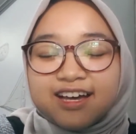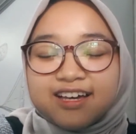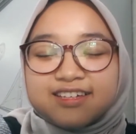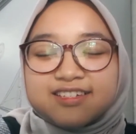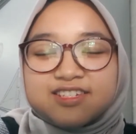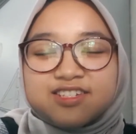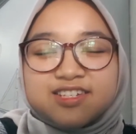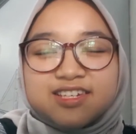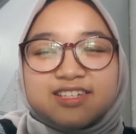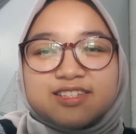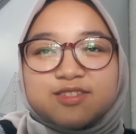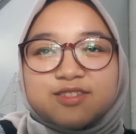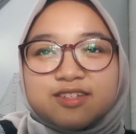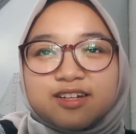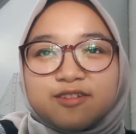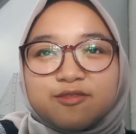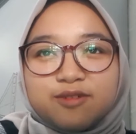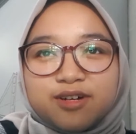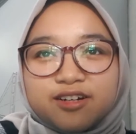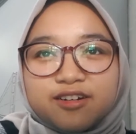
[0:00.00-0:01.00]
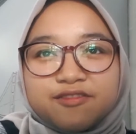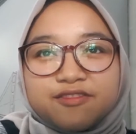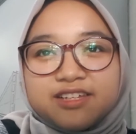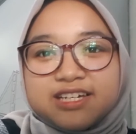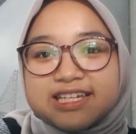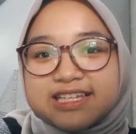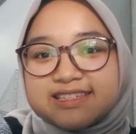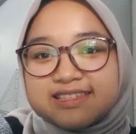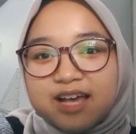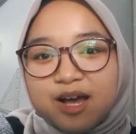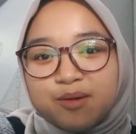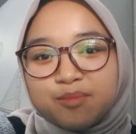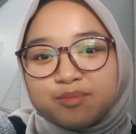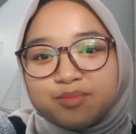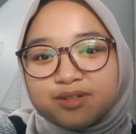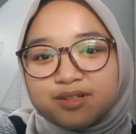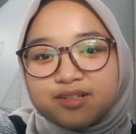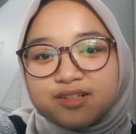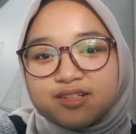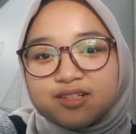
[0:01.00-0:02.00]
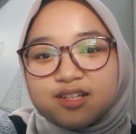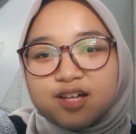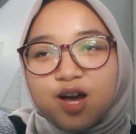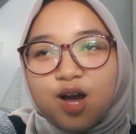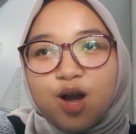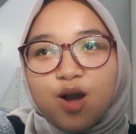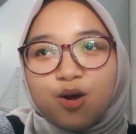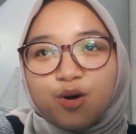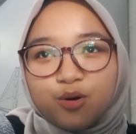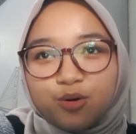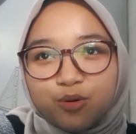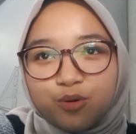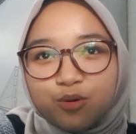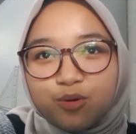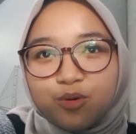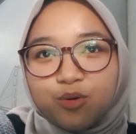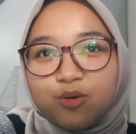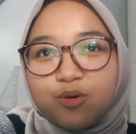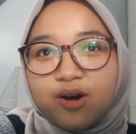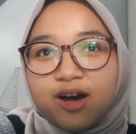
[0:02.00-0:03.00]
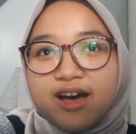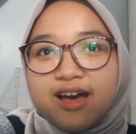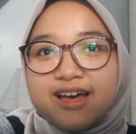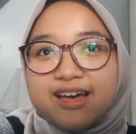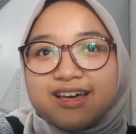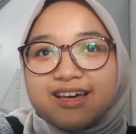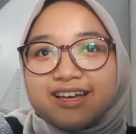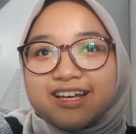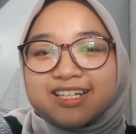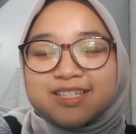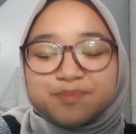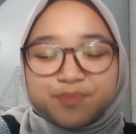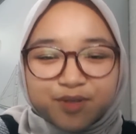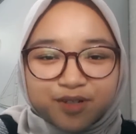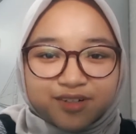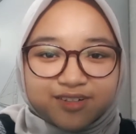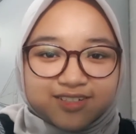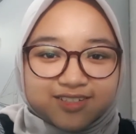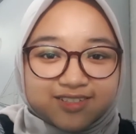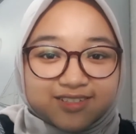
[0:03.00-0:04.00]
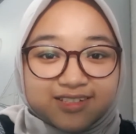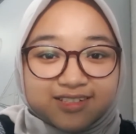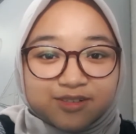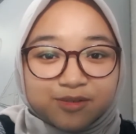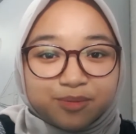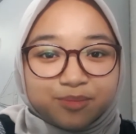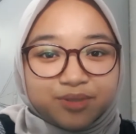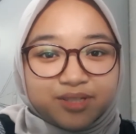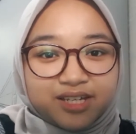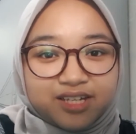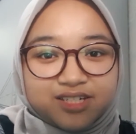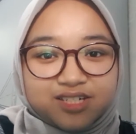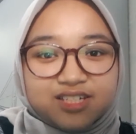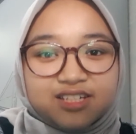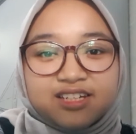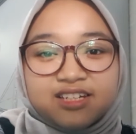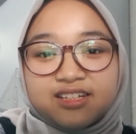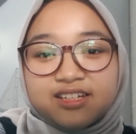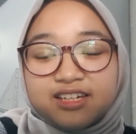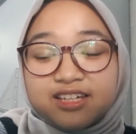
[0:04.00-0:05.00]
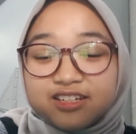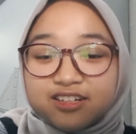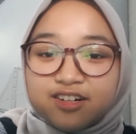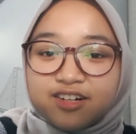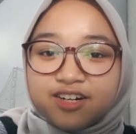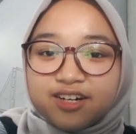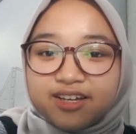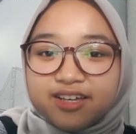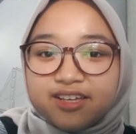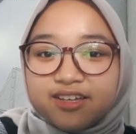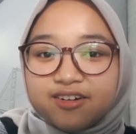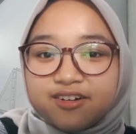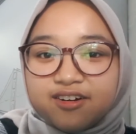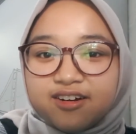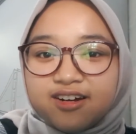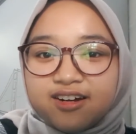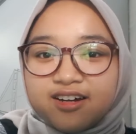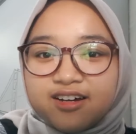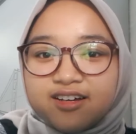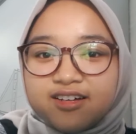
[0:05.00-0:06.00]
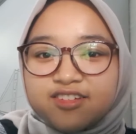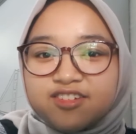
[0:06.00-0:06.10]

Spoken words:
She's one of the example who experienced discrimination in her era.